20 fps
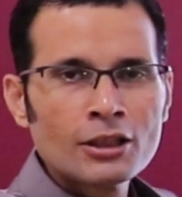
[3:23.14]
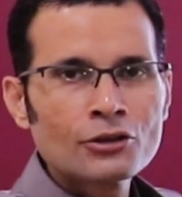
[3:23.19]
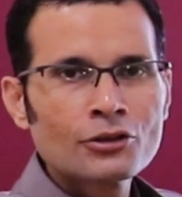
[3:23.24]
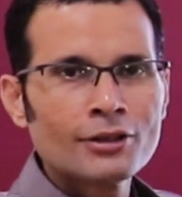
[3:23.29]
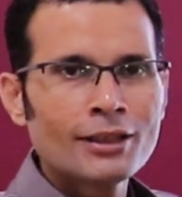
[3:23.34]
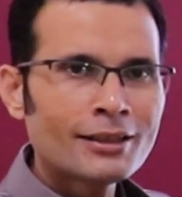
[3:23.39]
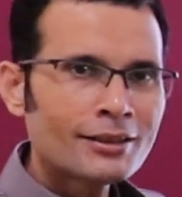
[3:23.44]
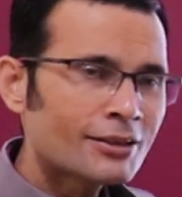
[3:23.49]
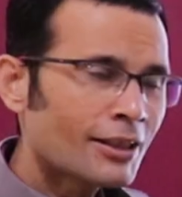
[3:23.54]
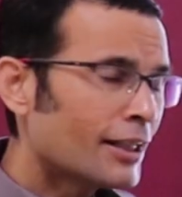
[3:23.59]
So,
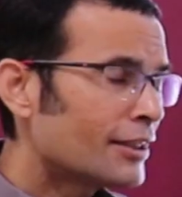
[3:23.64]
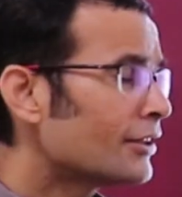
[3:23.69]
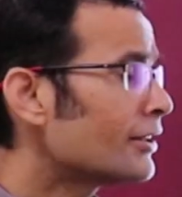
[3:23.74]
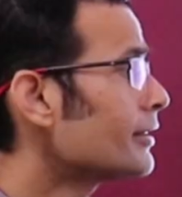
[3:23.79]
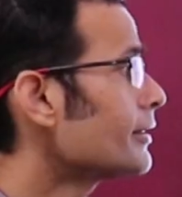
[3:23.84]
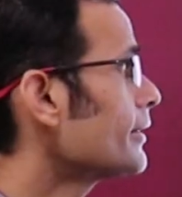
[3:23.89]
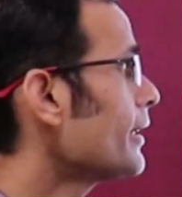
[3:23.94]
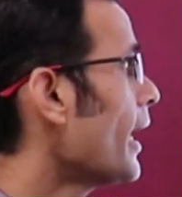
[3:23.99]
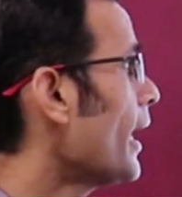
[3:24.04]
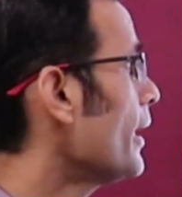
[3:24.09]
let's
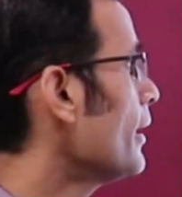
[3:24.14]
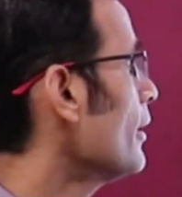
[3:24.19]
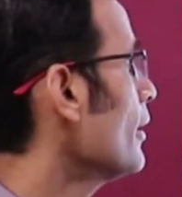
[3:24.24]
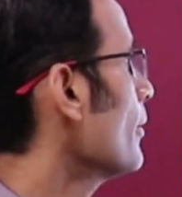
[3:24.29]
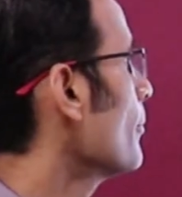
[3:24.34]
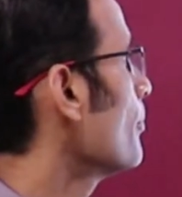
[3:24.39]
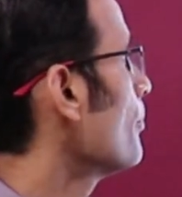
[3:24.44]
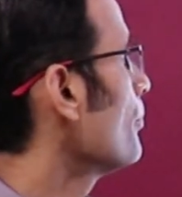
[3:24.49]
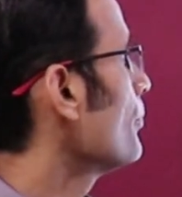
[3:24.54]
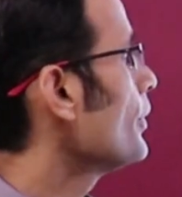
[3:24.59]
understand
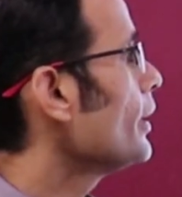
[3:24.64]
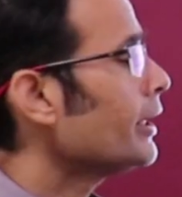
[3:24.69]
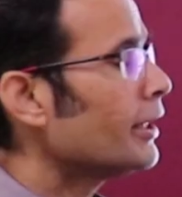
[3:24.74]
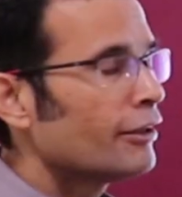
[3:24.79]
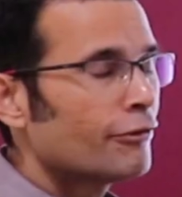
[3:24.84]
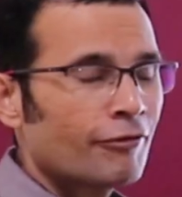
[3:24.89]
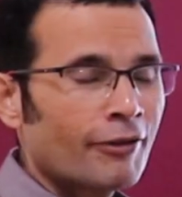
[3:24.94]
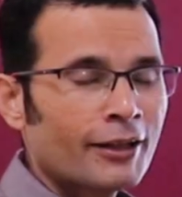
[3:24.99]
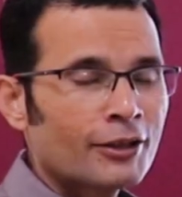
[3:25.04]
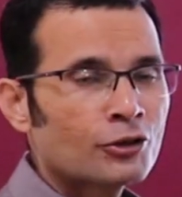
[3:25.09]
the
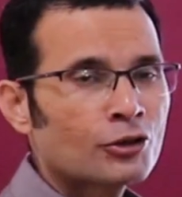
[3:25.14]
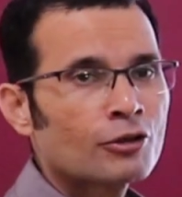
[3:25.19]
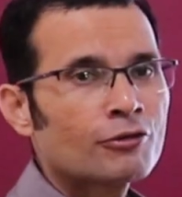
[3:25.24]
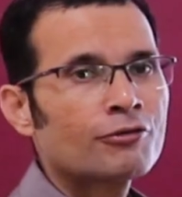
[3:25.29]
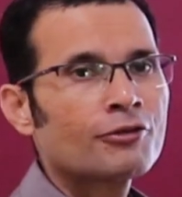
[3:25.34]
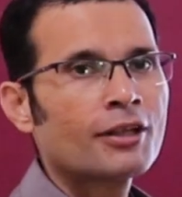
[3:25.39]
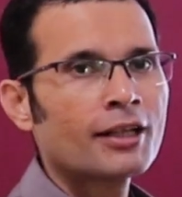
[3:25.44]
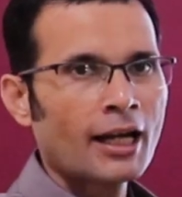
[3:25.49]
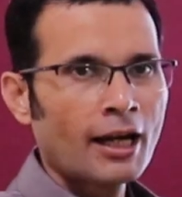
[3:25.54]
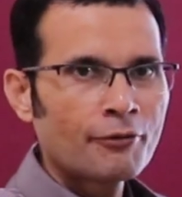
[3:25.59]
effect
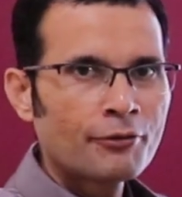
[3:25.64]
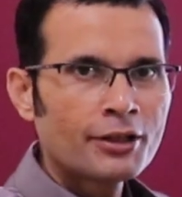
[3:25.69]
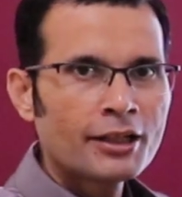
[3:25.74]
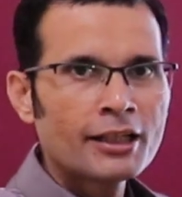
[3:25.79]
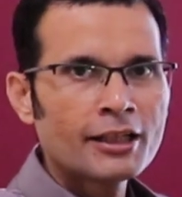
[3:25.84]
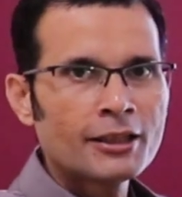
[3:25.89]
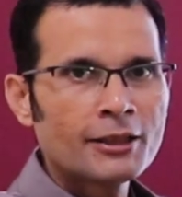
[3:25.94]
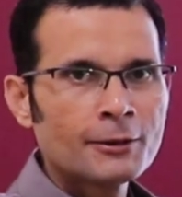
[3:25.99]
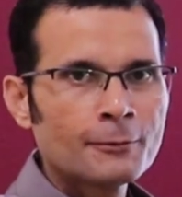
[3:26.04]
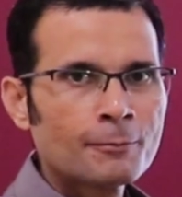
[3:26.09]
of
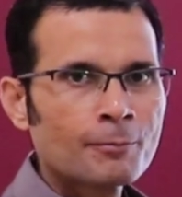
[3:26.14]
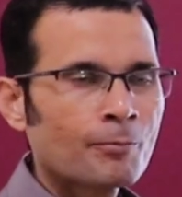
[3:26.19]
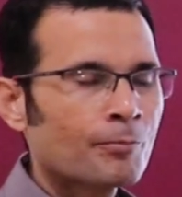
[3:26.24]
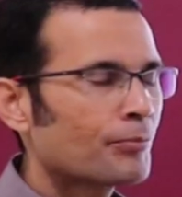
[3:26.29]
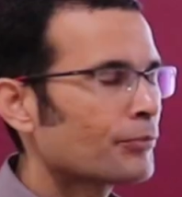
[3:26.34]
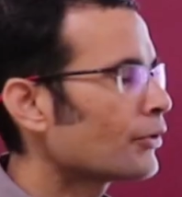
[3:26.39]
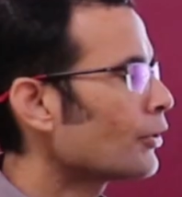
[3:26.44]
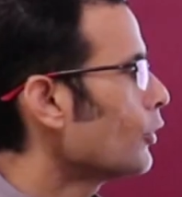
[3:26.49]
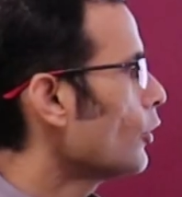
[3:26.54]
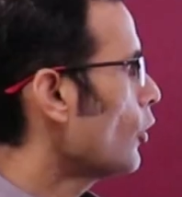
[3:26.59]
gravity
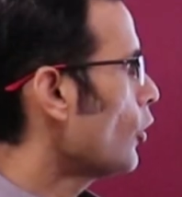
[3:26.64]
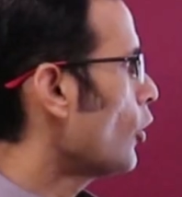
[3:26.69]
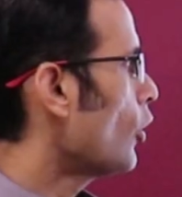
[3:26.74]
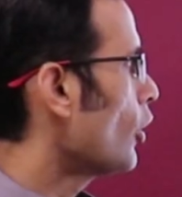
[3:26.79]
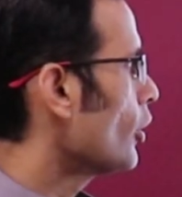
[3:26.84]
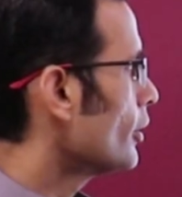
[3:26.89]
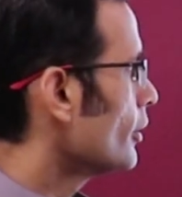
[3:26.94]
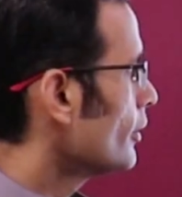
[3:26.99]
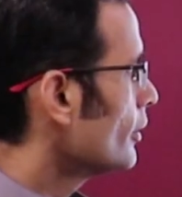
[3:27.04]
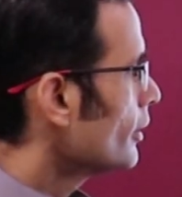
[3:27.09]

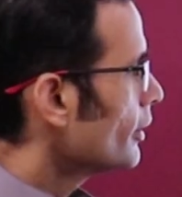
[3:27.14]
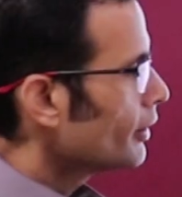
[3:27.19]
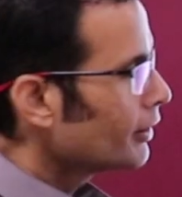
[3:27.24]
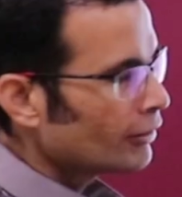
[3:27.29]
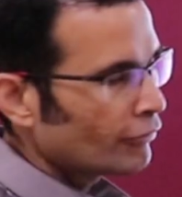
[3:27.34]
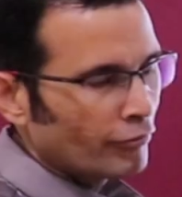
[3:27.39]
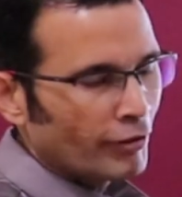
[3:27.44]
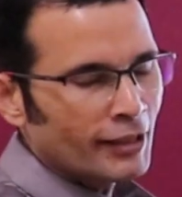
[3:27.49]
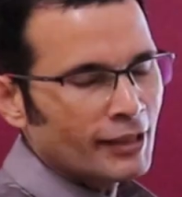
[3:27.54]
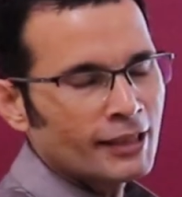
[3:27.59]
on
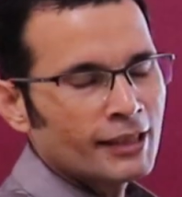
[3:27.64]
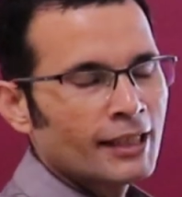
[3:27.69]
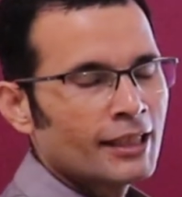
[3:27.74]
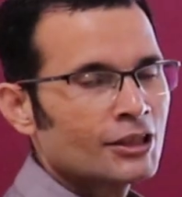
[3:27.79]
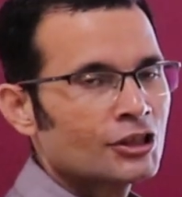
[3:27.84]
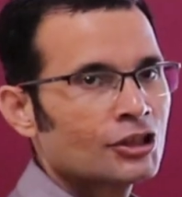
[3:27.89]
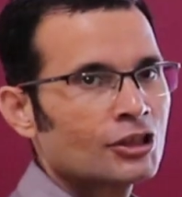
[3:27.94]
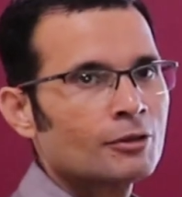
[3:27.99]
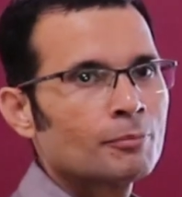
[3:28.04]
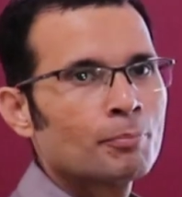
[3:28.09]

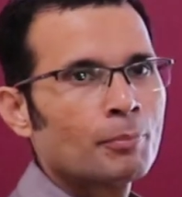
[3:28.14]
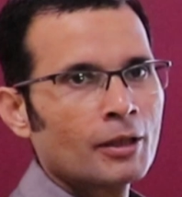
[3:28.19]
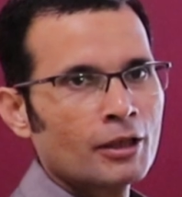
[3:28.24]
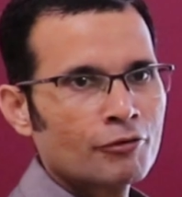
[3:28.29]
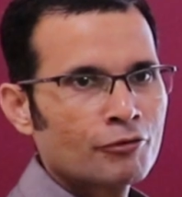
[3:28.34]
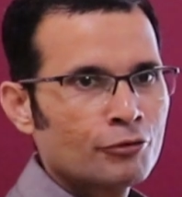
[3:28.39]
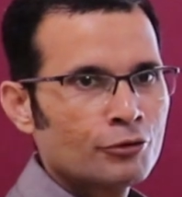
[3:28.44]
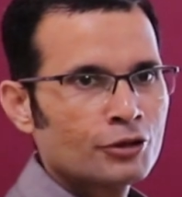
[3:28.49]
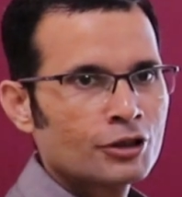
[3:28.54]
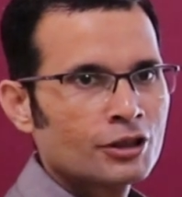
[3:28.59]
ventilation
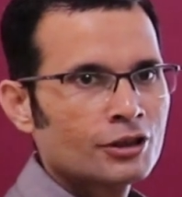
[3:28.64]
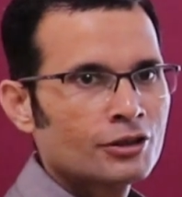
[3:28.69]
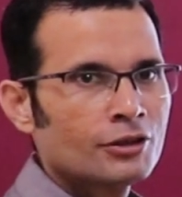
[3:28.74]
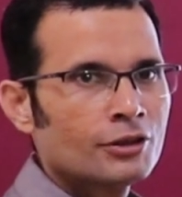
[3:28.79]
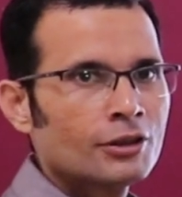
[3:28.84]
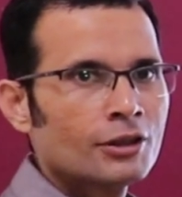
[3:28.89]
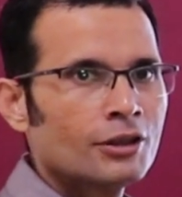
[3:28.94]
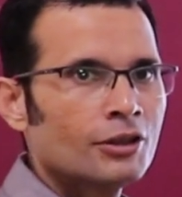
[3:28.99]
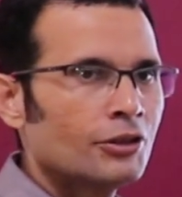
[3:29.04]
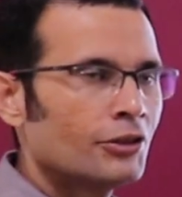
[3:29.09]
perfusion
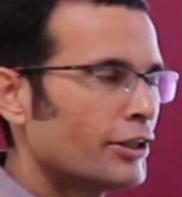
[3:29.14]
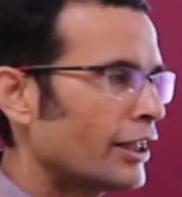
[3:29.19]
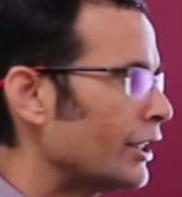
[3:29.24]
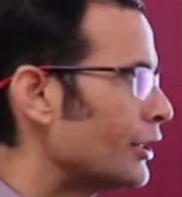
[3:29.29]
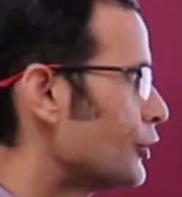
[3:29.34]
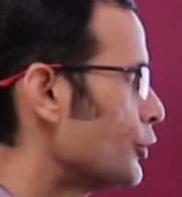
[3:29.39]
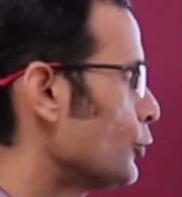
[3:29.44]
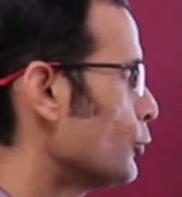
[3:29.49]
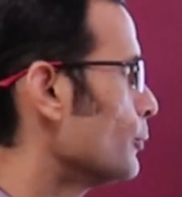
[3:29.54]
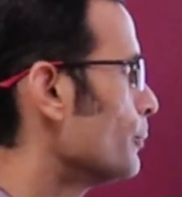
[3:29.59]

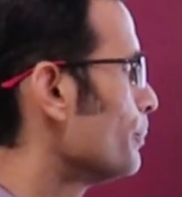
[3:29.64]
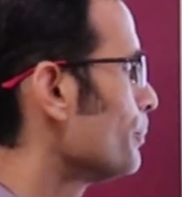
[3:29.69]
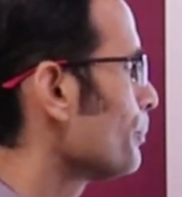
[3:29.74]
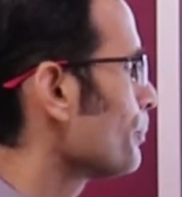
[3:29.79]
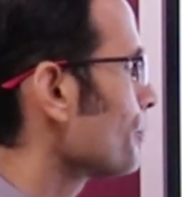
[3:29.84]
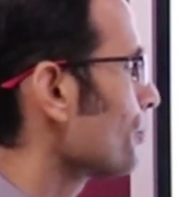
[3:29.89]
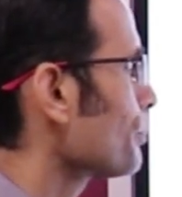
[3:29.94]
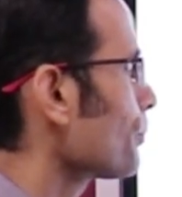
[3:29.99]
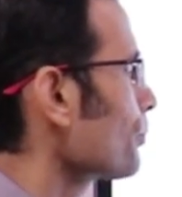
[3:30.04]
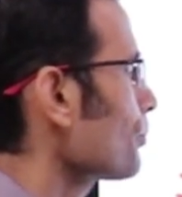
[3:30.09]
ratio.
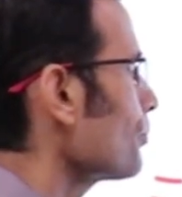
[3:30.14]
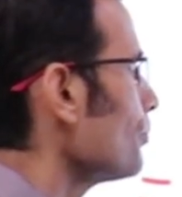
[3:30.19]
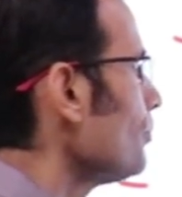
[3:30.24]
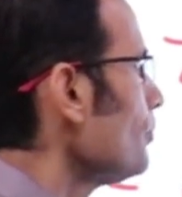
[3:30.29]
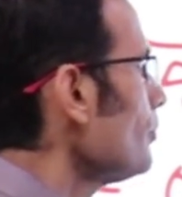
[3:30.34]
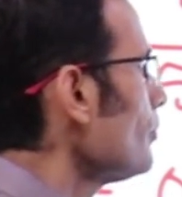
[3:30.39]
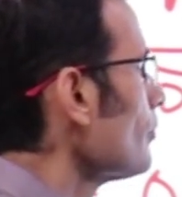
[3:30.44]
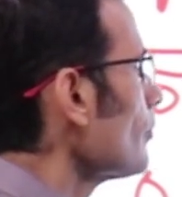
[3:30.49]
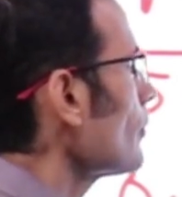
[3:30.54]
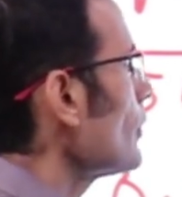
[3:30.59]

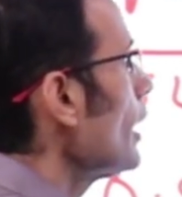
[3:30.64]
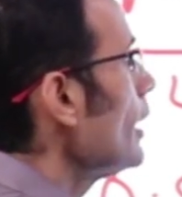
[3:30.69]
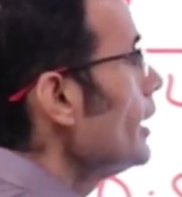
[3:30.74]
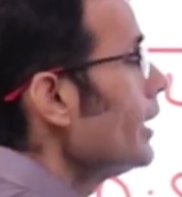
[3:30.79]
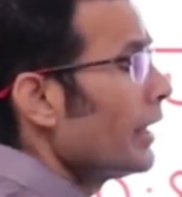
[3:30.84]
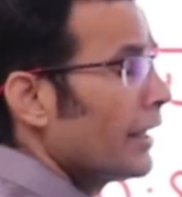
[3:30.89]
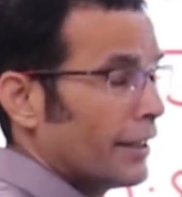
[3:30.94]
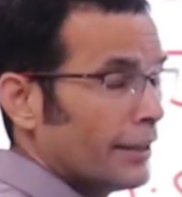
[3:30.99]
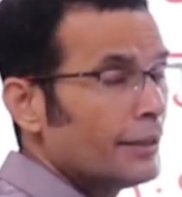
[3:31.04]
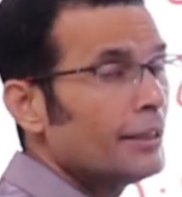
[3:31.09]

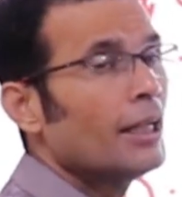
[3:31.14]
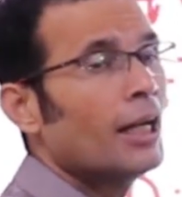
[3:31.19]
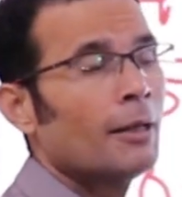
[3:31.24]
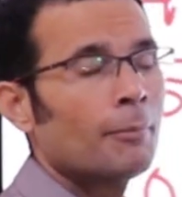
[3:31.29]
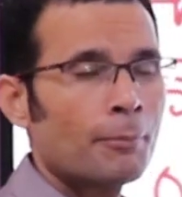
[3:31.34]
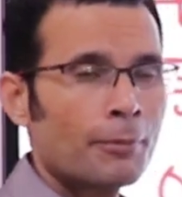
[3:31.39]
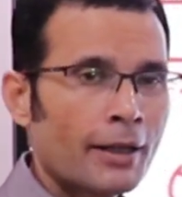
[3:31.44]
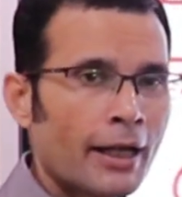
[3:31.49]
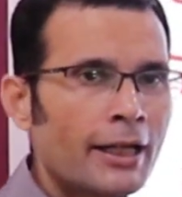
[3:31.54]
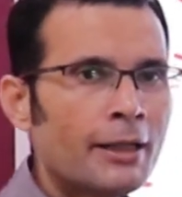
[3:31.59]
In the
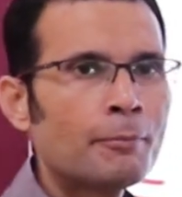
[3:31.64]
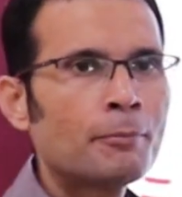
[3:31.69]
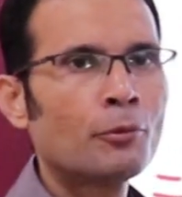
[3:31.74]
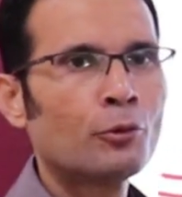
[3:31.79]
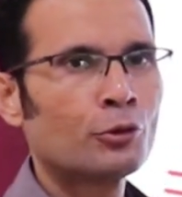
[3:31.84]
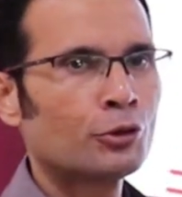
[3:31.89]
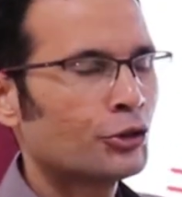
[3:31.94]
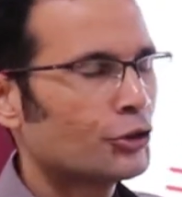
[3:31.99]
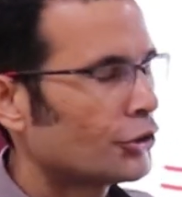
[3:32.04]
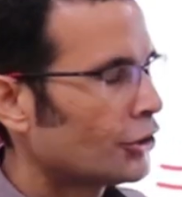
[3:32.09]
upright
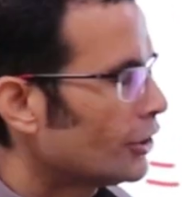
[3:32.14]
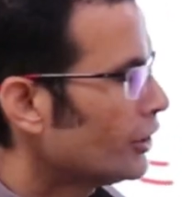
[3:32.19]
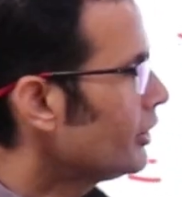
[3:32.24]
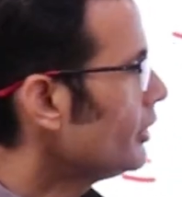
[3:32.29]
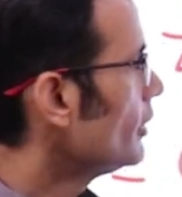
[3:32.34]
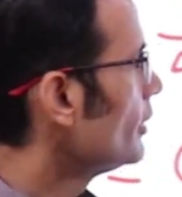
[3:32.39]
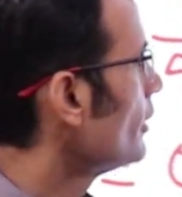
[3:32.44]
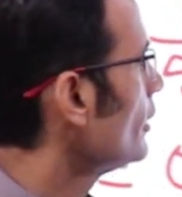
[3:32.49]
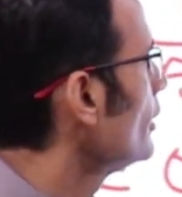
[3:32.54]
posture,